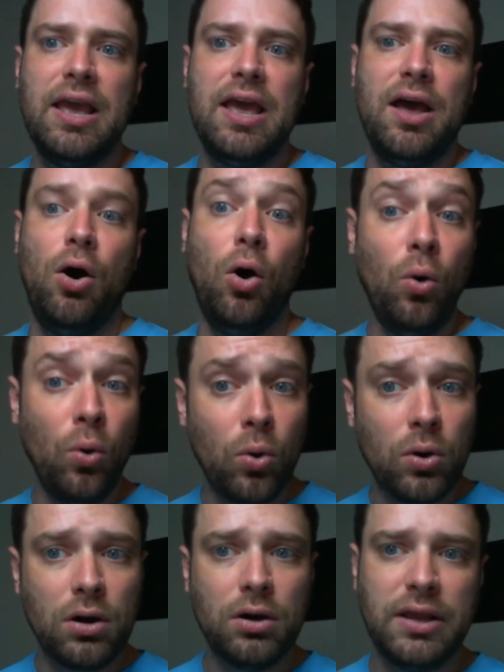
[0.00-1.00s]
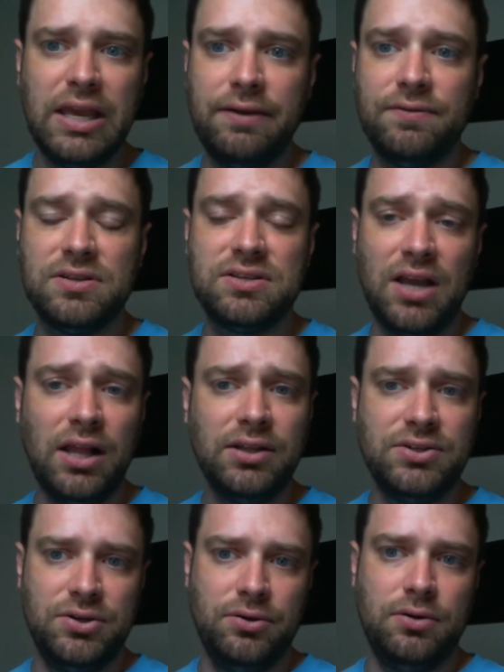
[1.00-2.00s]
Or even
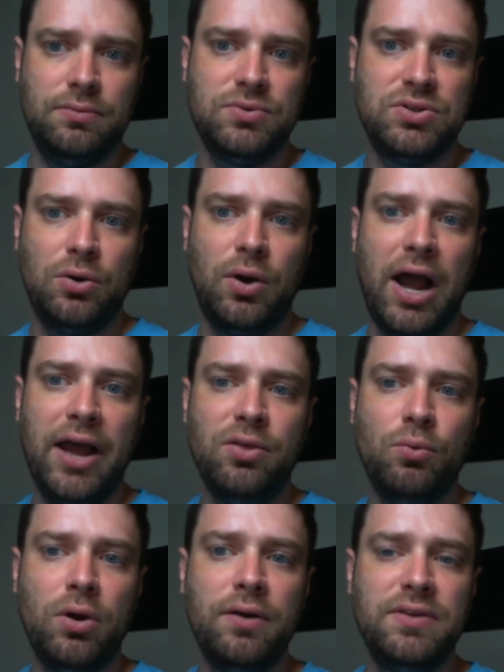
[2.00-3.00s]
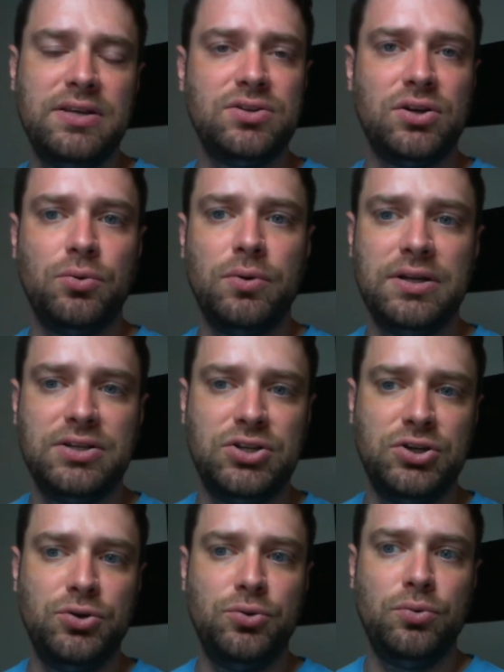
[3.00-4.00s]
Solitude. So either one of these are going
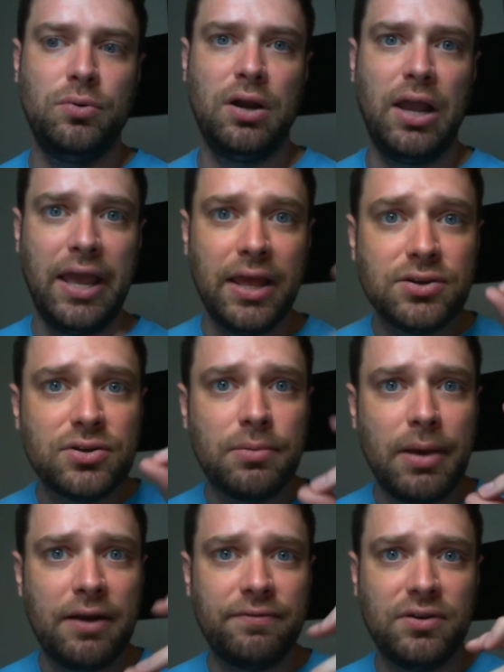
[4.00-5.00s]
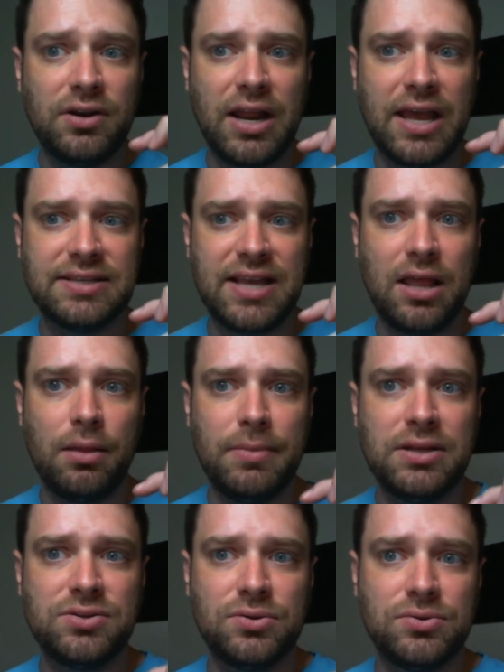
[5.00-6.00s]
to enter the battlefield as
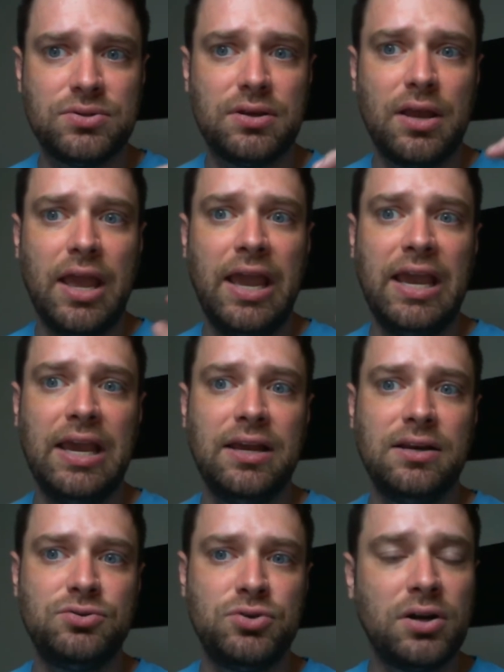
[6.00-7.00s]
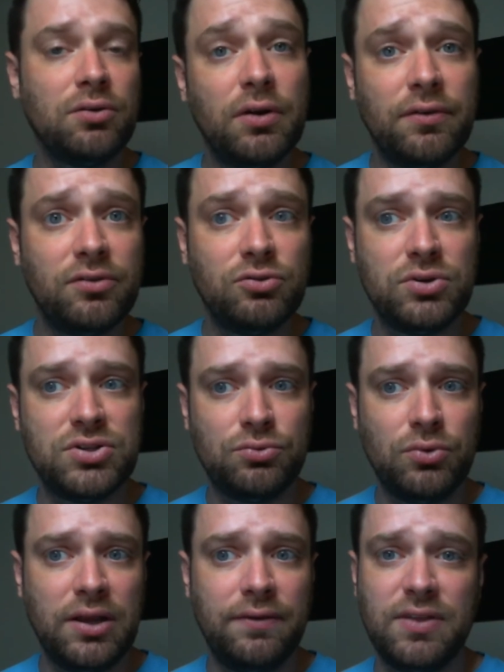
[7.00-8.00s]
elementals and trigger Risen
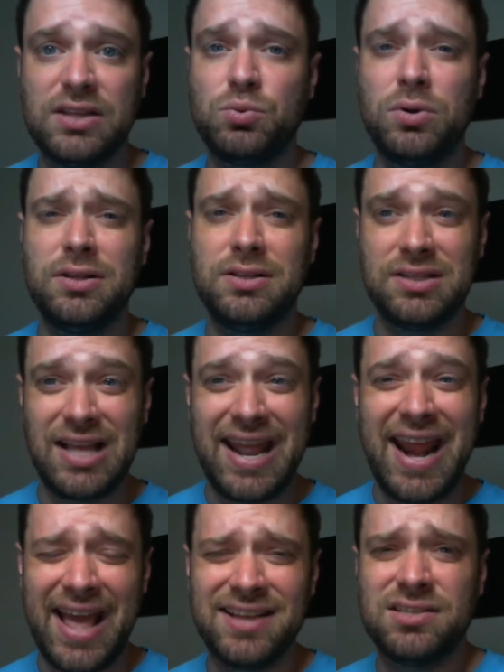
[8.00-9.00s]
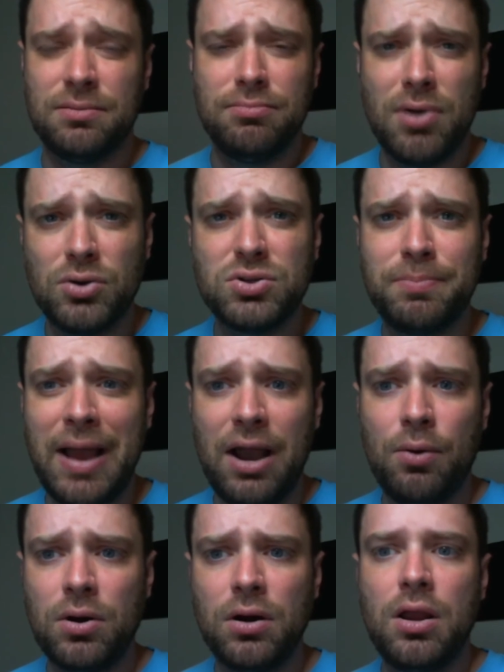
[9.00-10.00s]
Reef. That's where it has the most
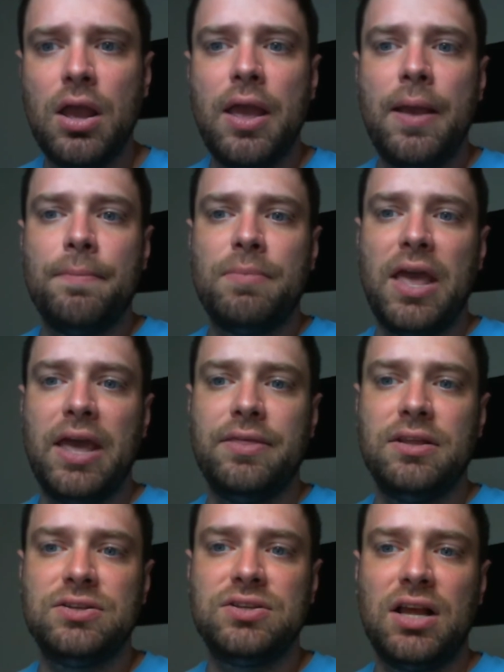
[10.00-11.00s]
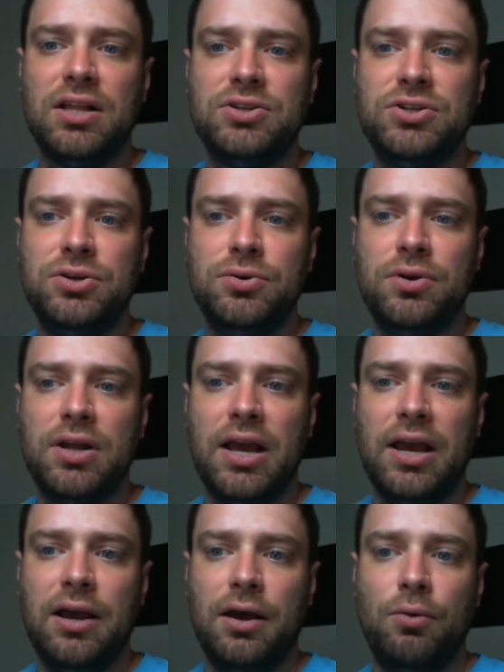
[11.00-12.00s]
power. And then Solitude
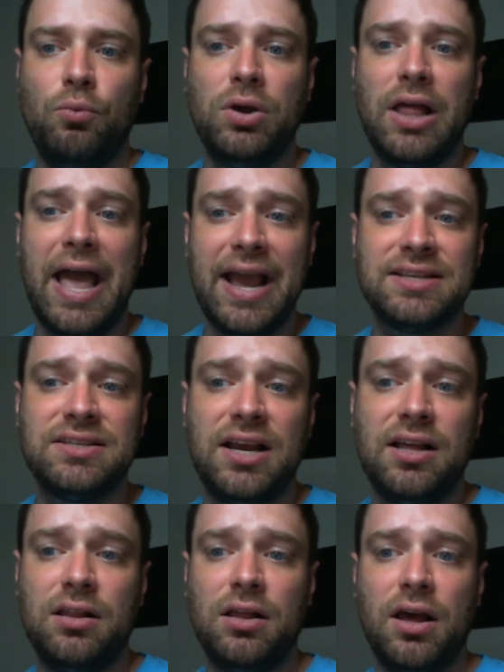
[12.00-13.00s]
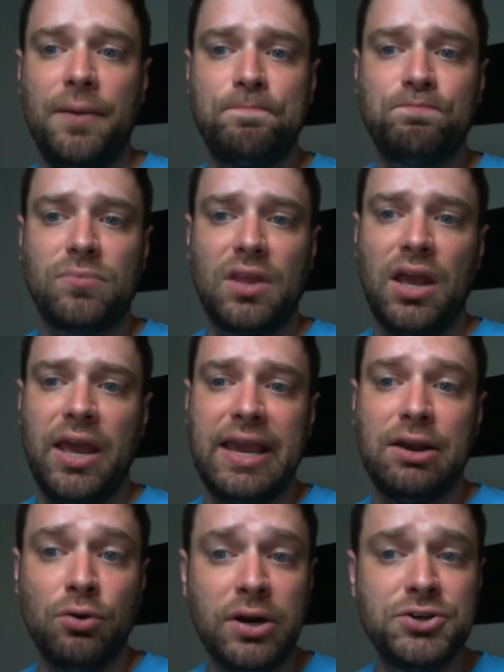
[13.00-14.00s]
will exile a
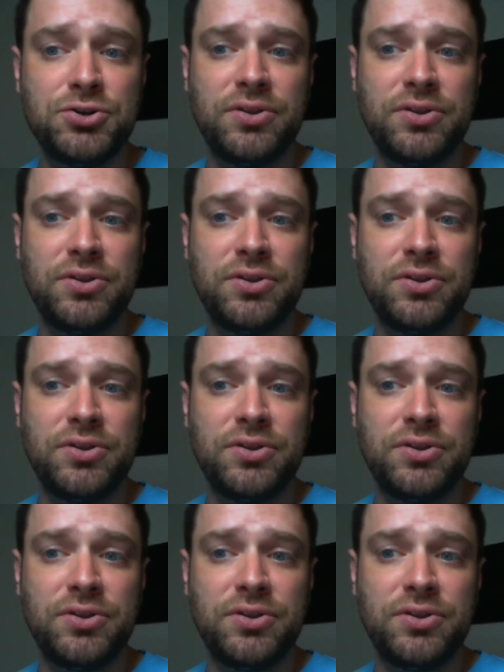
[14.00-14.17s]
creature they